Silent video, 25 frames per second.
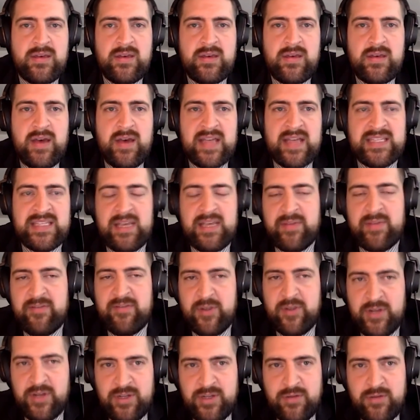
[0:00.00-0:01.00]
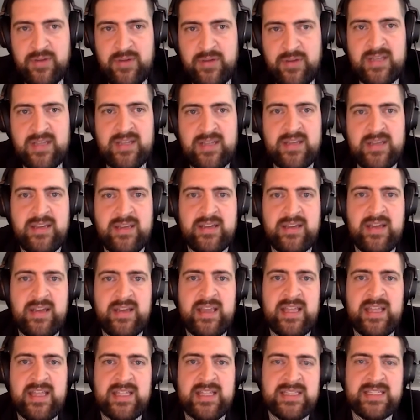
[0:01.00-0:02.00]
I say I'm never going to do it,
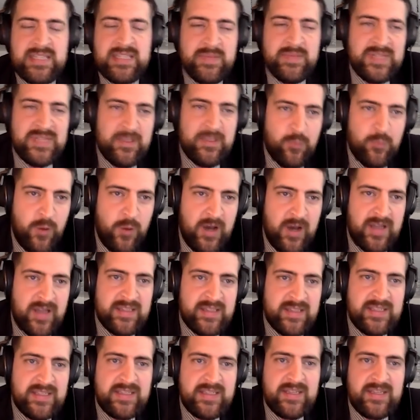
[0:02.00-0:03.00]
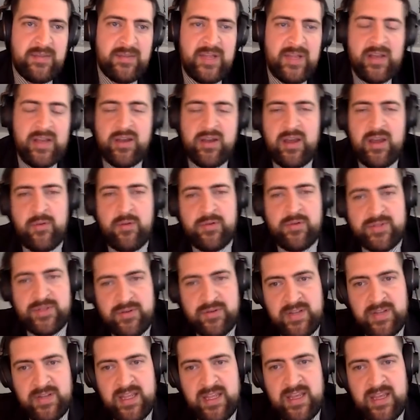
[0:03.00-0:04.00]
and then it slips in once, and I'm like, okay, I won't do it
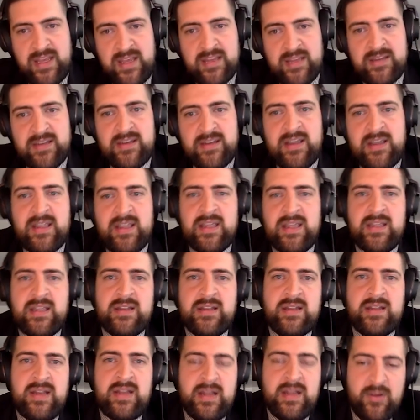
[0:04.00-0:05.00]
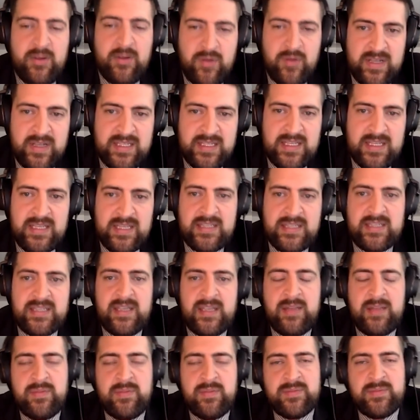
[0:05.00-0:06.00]
again. And then it increases
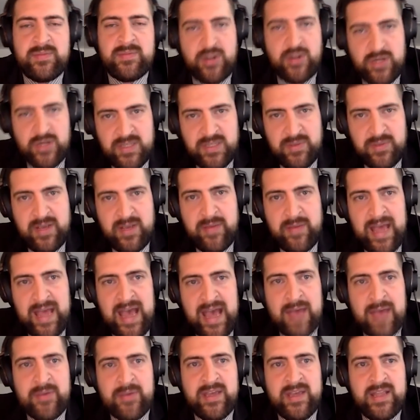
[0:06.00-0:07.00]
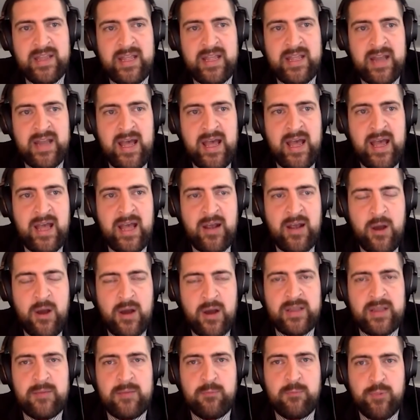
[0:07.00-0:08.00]
and it starts to become a habit. And I caught
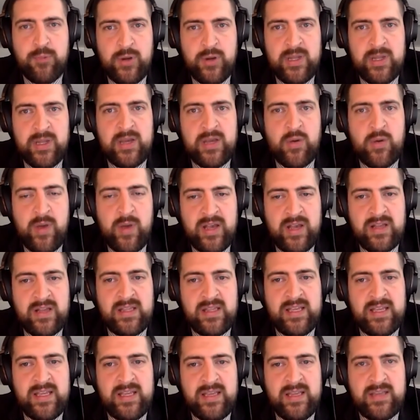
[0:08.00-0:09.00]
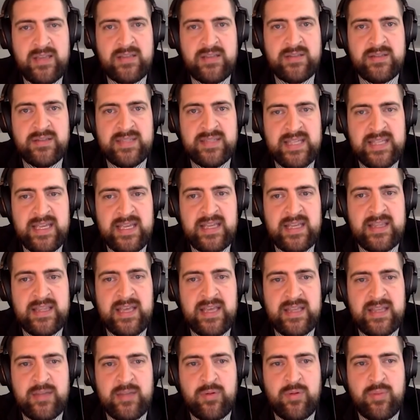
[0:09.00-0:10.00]
it pretty quickly, seeing that
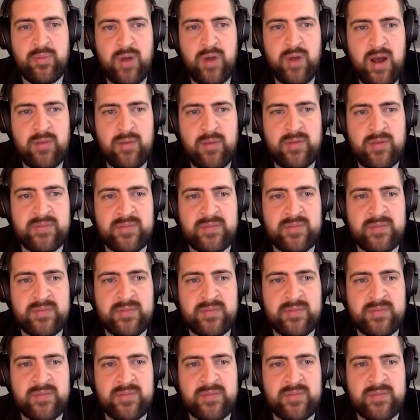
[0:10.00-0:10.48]
there were problems.